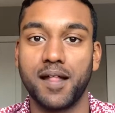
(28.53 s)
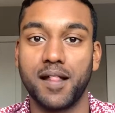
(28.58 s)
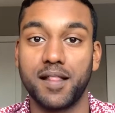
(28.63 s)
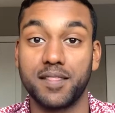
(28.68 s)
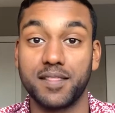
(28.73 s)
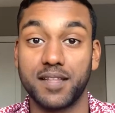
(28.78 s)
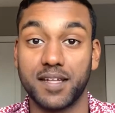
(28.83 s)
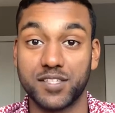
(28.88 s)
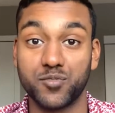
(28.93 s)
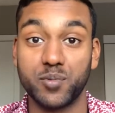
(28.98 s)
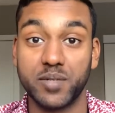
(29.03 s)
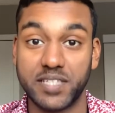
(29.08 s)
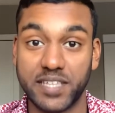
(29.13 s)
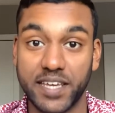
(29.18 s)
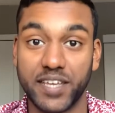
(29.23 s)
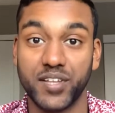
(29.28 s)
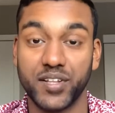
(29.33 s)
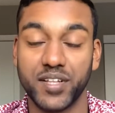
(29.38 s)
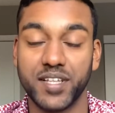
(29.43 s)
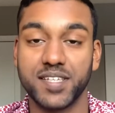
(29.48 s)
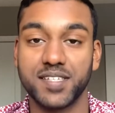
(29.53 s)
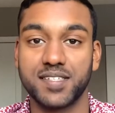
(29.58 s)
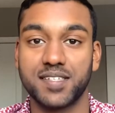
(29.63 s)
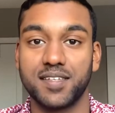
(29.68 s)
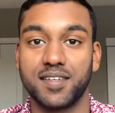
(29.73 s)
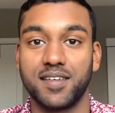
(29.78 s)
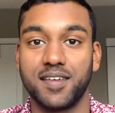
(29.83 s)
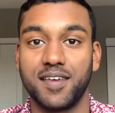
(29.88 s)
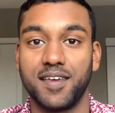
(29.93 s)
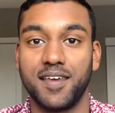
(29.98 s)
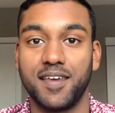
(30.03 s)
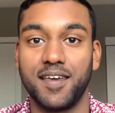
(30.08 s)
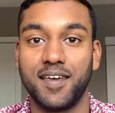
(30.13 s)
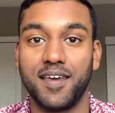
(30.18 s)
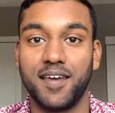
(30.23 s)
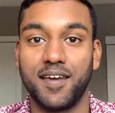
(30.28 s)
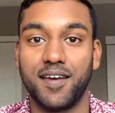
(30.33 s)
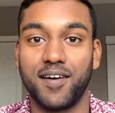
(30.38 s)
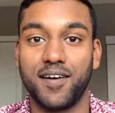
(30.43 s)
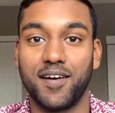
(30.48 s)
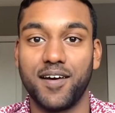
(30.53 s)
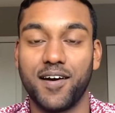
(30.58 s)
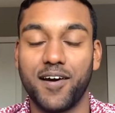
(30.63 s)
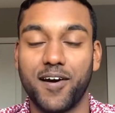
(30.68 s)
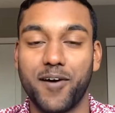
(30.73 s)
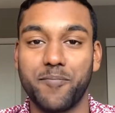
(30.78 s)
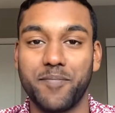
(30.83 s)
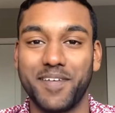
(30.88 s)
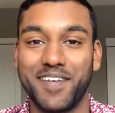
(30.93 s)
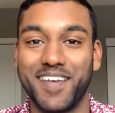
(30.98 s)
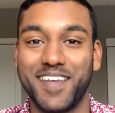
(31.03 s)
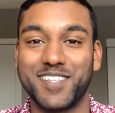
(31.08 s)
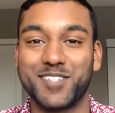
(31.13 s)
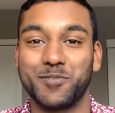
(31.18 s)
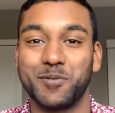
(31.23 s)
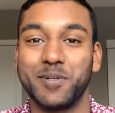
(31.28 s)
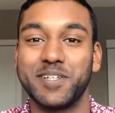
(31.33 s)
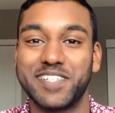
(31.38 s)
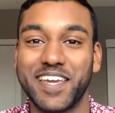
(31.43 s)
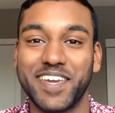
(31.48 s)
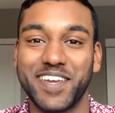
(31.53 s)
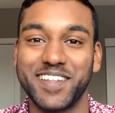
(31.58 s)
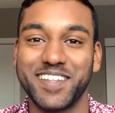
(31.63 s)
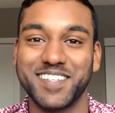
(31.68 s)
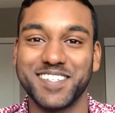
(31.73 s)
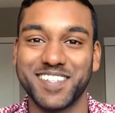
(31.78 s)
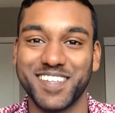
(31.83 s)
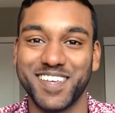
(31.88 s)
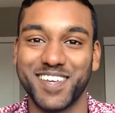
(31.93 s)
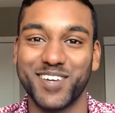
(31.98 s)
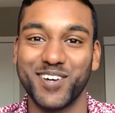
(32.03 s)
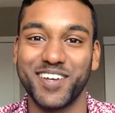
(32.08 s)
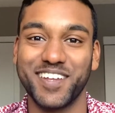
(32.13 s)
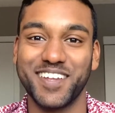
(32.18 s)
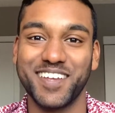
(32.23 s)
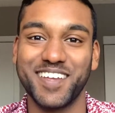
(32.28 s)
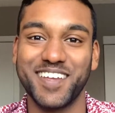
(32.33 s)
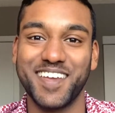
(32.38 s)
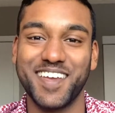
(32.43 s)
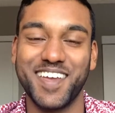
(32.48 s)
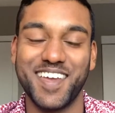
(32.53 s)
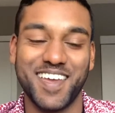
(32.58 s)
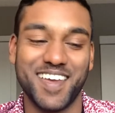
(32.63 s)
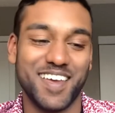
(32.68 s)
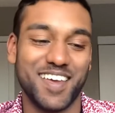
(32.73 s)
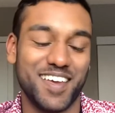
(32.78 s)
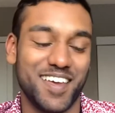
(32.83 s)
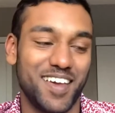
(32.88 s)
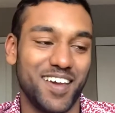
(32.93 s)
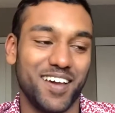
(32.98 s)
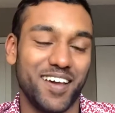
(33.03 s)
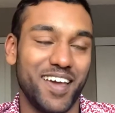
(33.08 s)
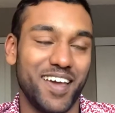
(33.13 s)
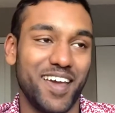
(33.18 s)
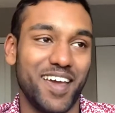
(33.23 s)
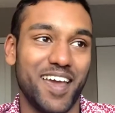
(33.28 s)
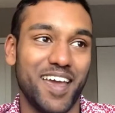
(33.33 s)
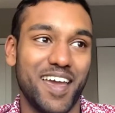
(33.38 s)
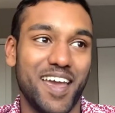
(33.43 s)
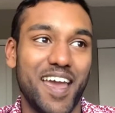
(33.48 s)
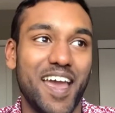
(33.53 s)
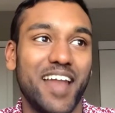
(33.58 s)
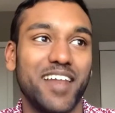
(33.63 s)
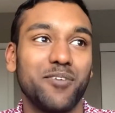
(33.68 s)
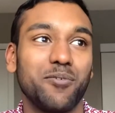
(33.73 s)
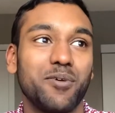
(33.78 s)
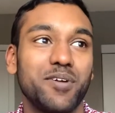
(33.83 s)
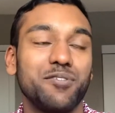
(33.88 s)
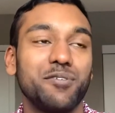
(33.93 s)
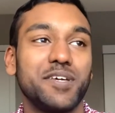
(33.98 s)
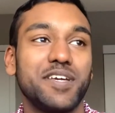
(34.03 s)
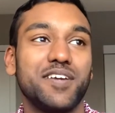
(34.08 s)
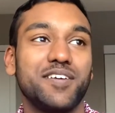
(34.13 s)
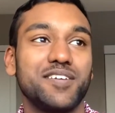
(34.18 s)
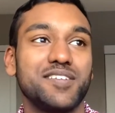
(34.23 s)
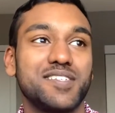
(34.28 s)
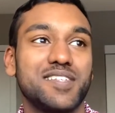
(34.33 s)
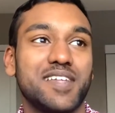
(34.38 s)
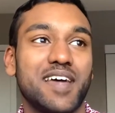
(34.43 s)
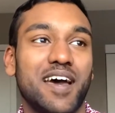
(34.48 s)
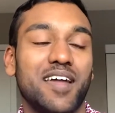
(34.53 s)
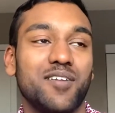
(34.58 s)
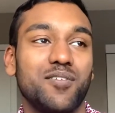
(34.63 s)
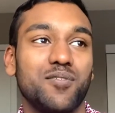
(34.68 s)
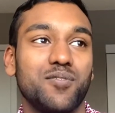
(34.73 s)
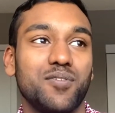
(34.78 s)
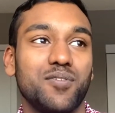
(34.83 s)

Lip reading: That's ridiculous. It's ridiculously good. Anyone who hears that